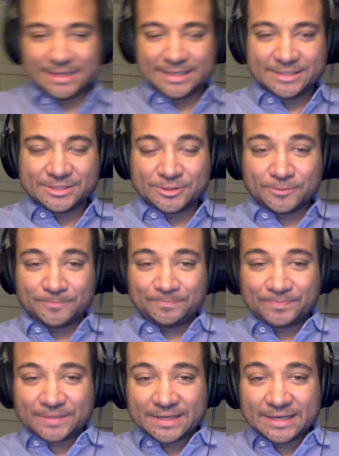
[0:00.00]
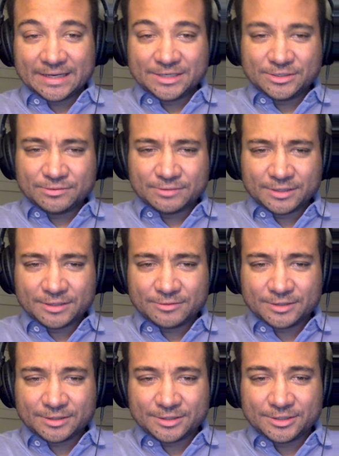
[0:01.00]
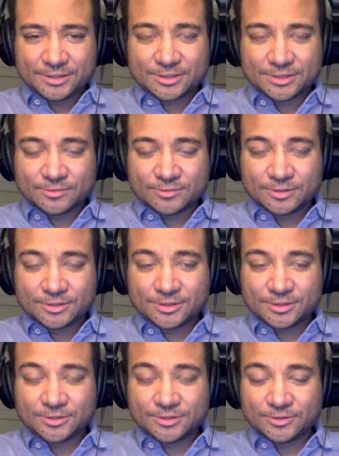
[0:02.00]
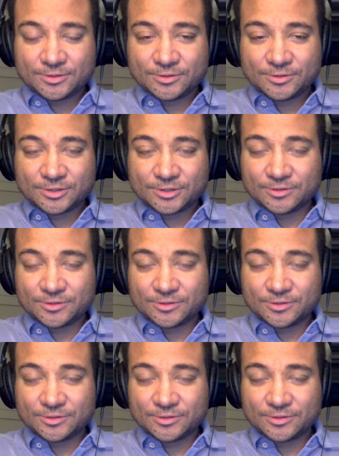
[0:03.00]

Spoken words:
So I do really quickly just want to show you